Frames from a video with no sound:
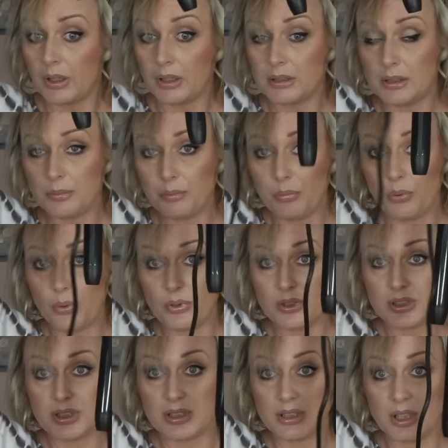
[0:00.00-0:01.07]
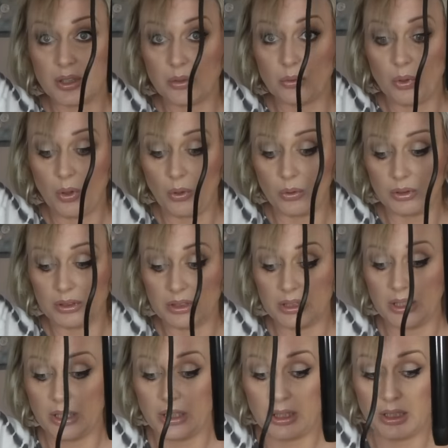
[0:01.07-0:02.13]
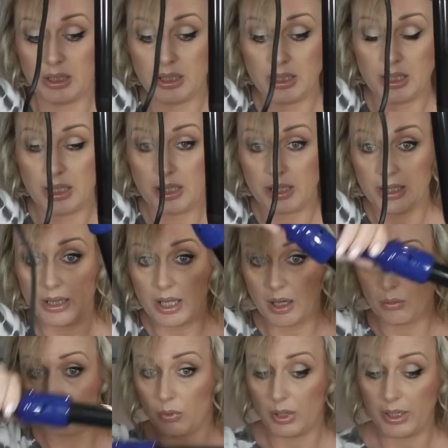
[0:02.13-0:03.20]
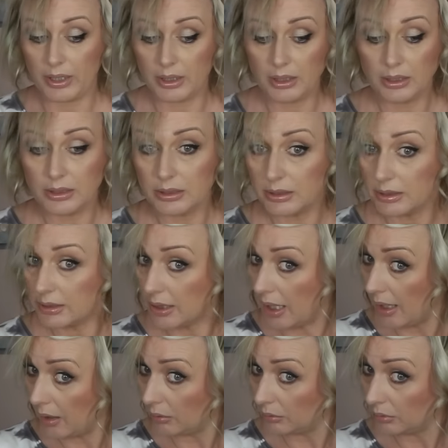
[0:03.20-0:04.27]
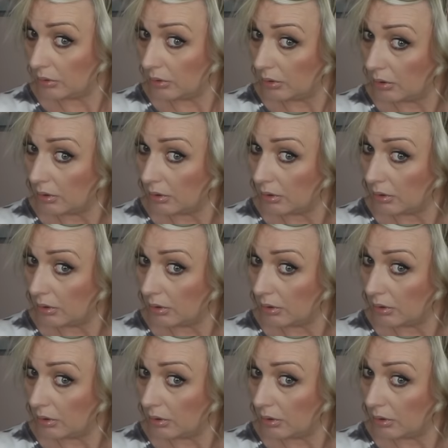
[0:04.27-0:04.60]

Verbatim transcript: It's important that you hold it that way down